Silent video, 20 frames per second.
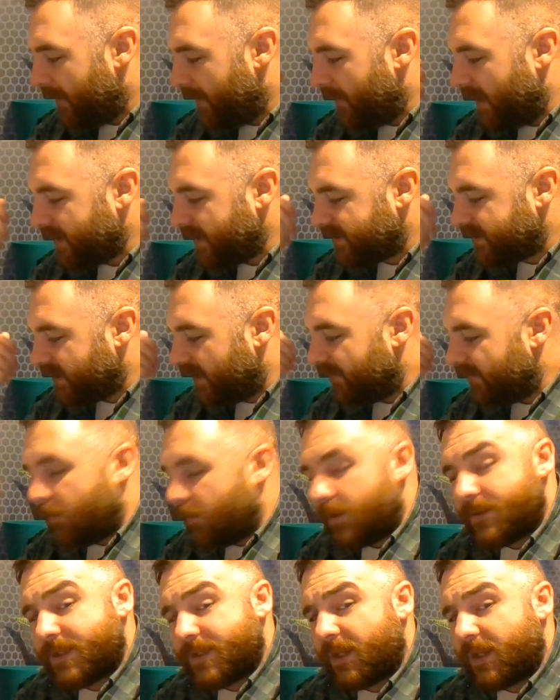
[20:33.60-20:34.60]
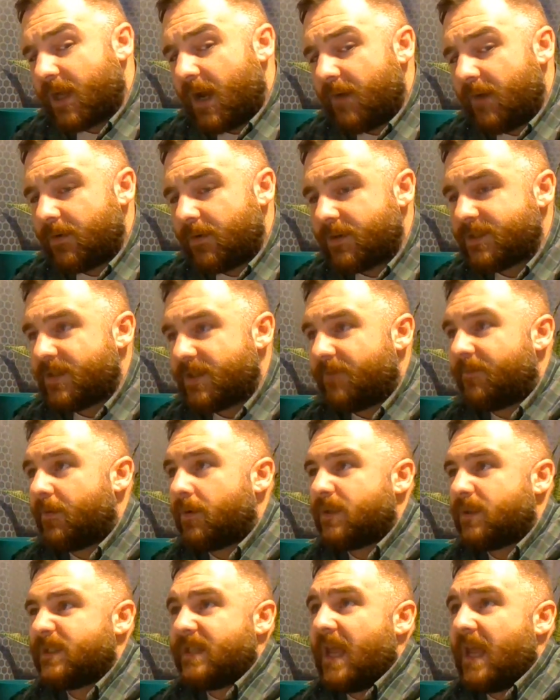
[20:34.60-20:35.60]
I just love most of the covers. The
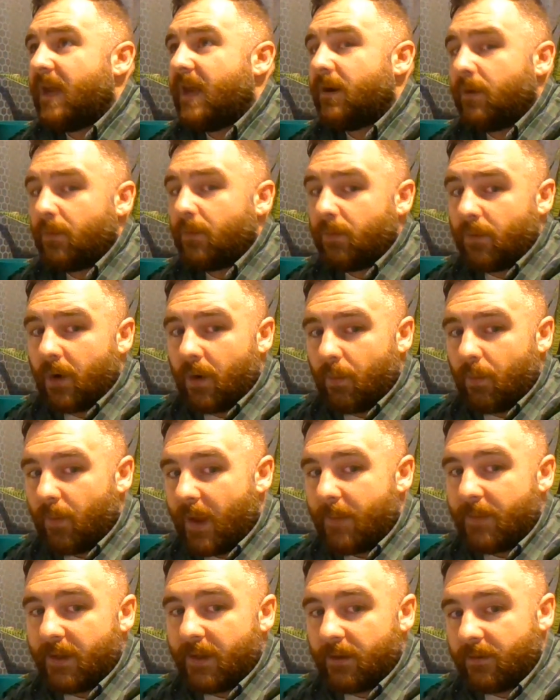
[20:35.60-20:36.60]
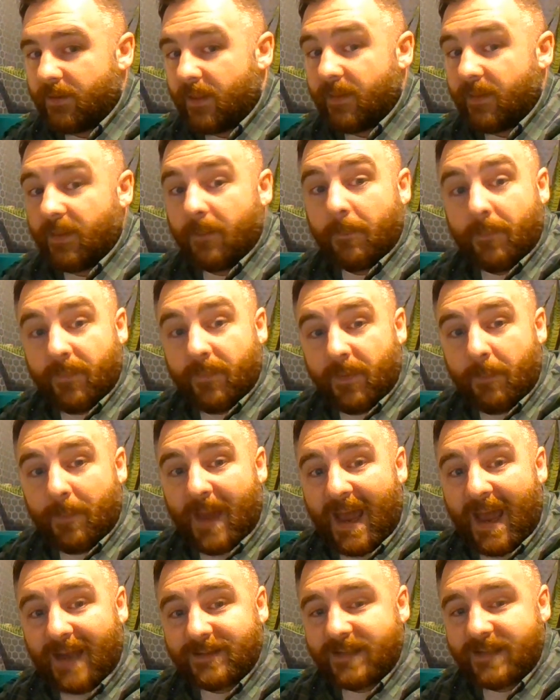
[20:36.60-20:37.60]
first 10 are way better than the
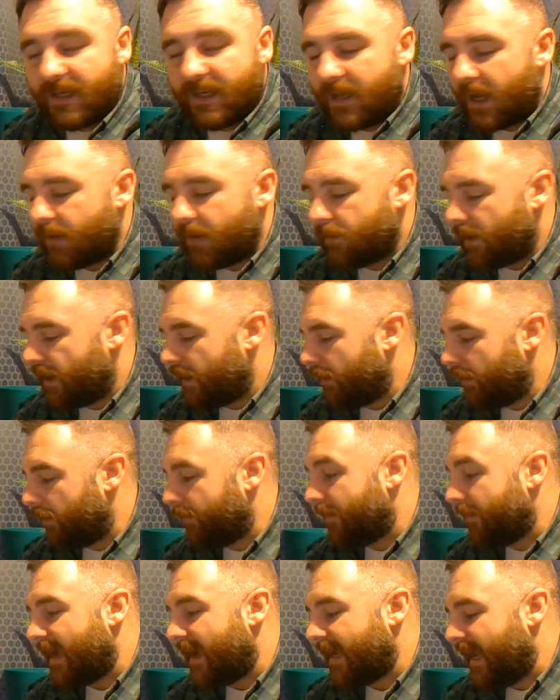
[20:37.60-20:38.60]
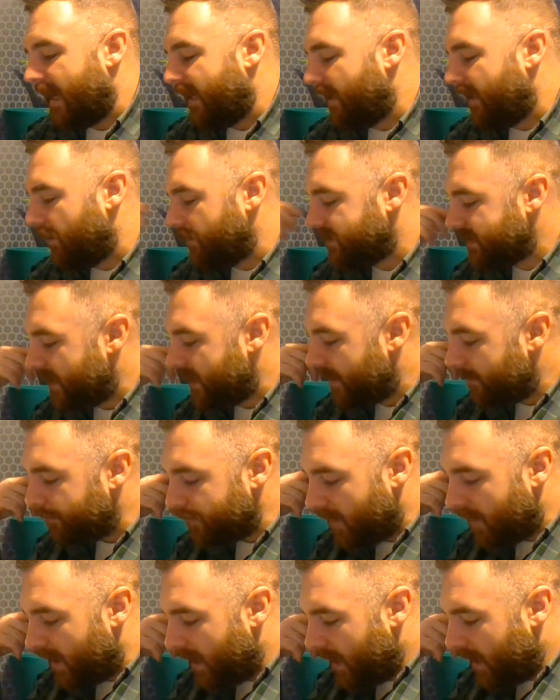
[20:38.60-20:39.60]
back 10, or back 8, I would say.
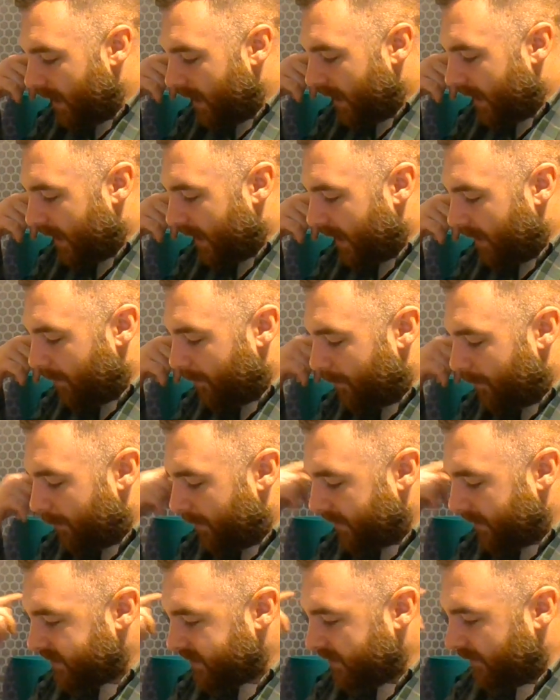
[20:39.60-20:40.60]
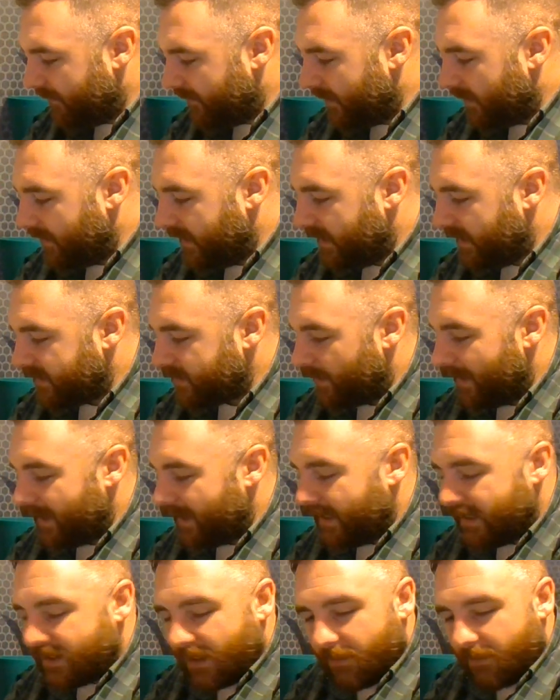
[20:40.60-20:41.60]
But still very neat. So
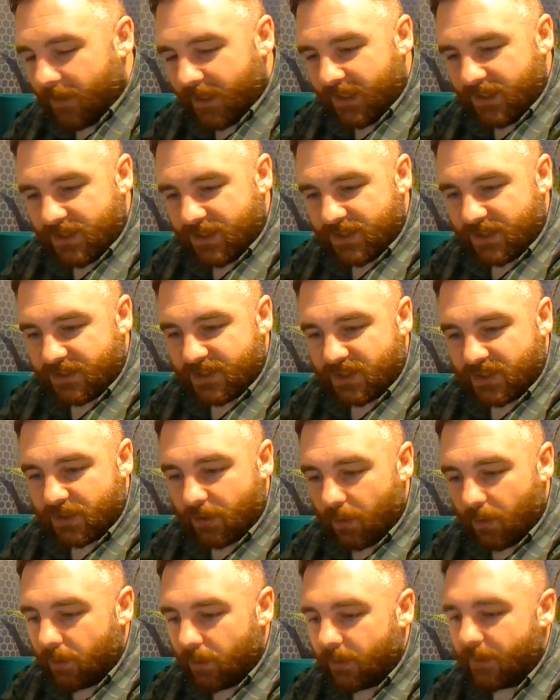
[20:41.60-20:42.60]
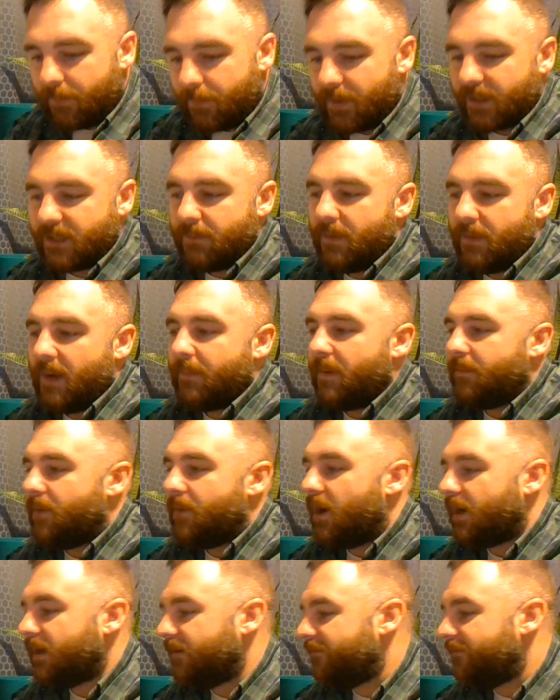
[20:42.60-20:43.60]
anytime I can just slowly pick them up, I'm
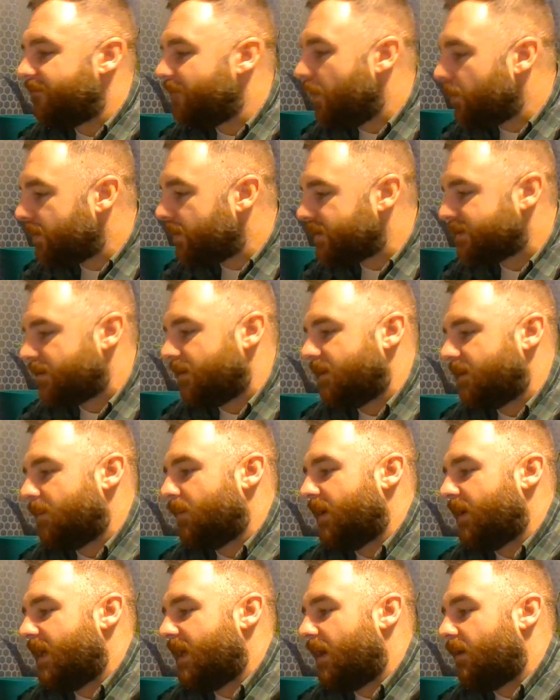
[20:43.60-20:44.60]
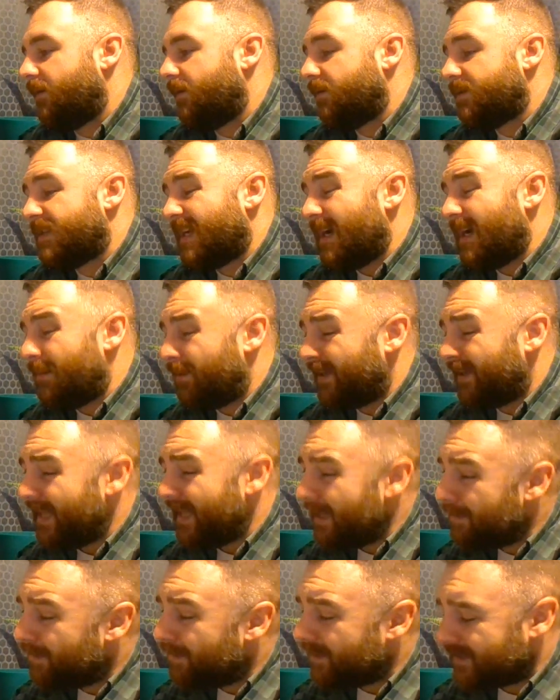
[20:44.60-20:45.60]
not going to focus on them right now. And there's a couple
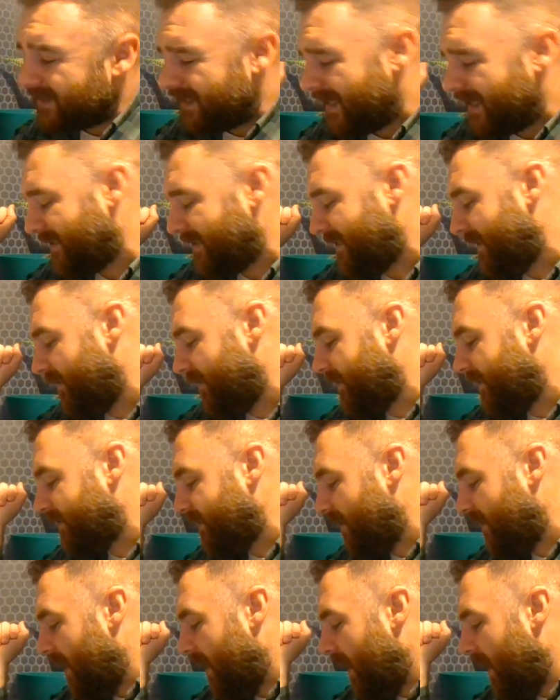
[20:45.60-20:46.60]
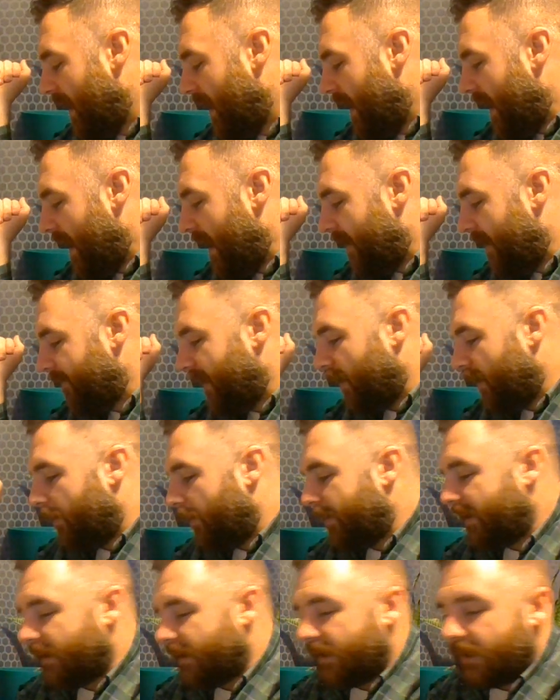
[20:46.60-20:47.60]
key books in that series that will
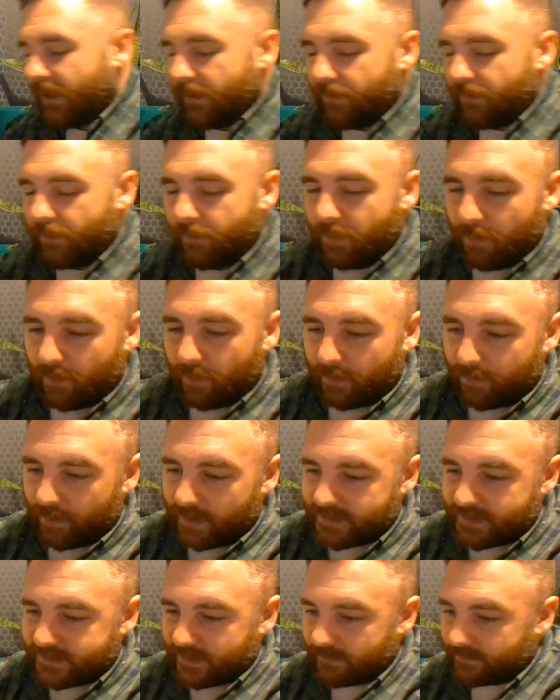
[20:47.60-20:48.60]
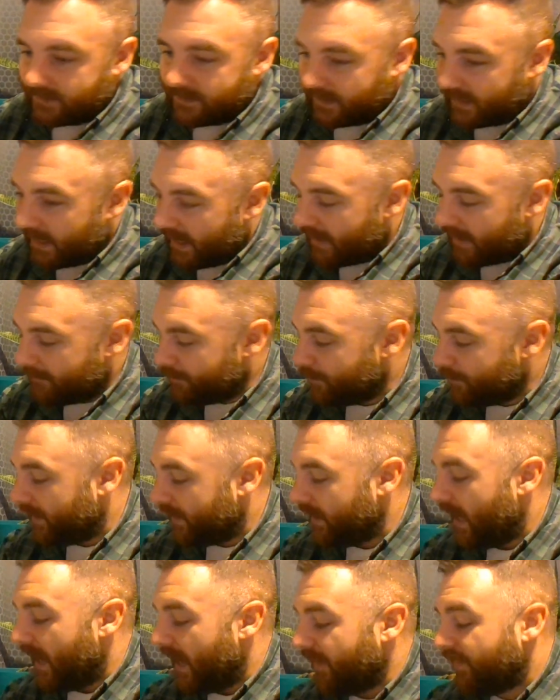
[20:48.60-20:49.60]
be a little bit more pricier to get.
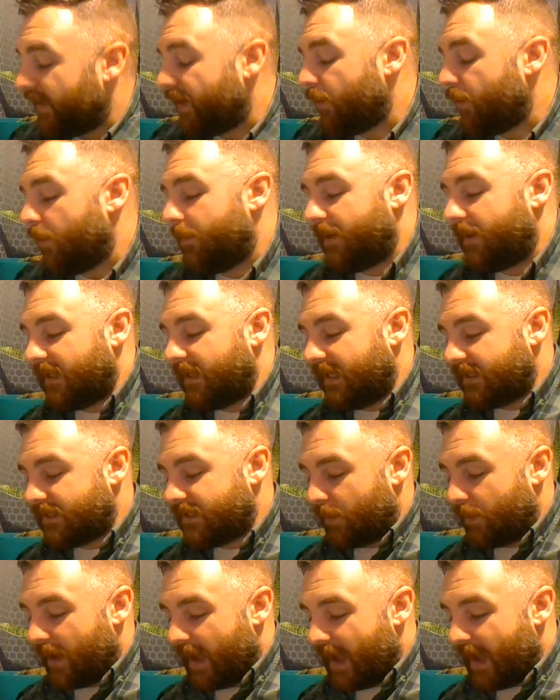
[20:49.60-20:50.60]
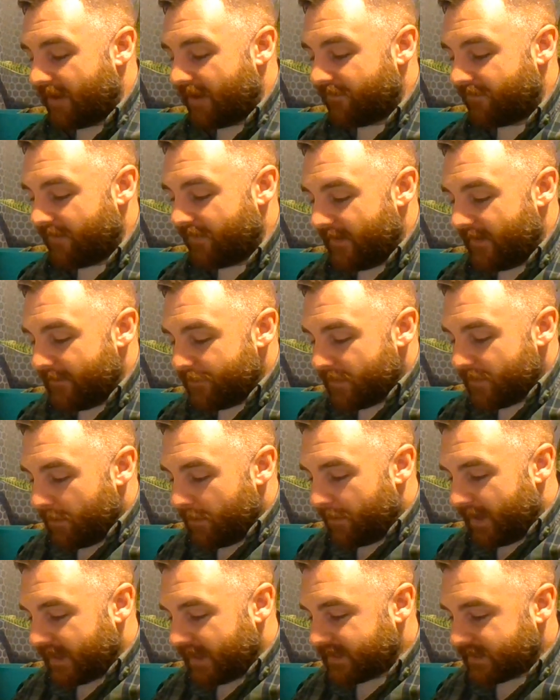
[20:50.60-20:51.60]
But I think it would be neat to have,
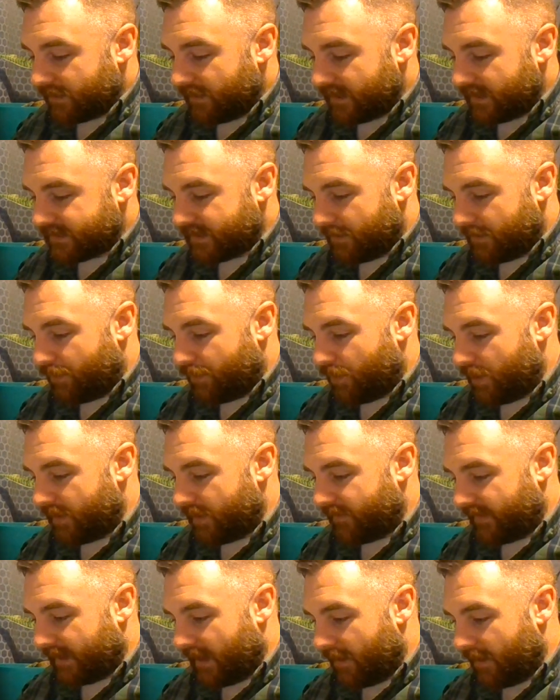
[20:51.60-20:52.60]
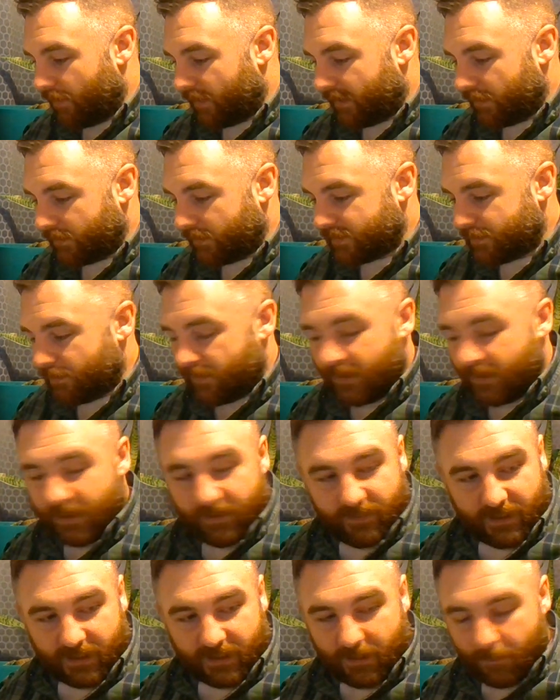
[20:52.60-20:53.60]
basically at some point, like one of those,
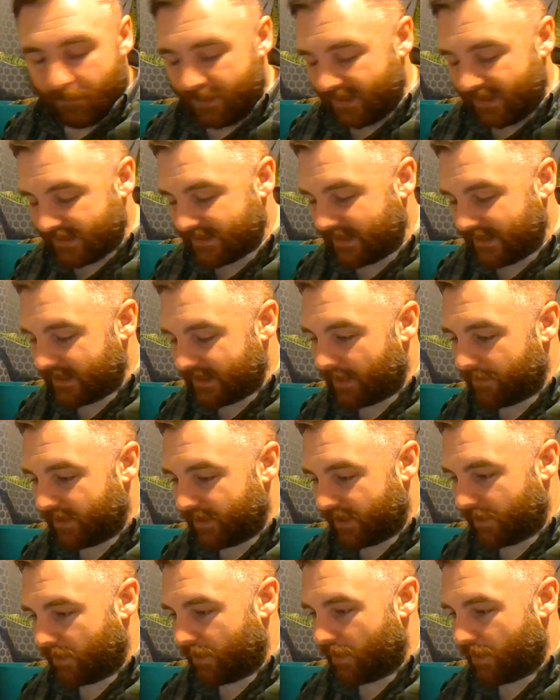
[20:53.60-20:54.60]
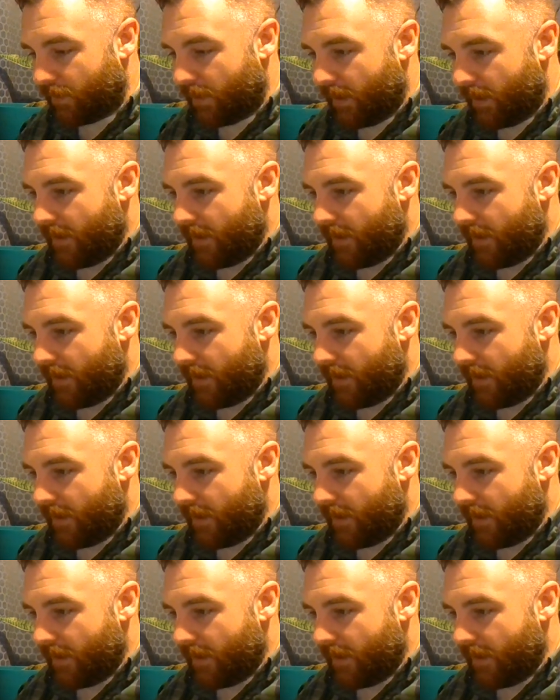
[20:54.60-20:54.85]
like a BCW,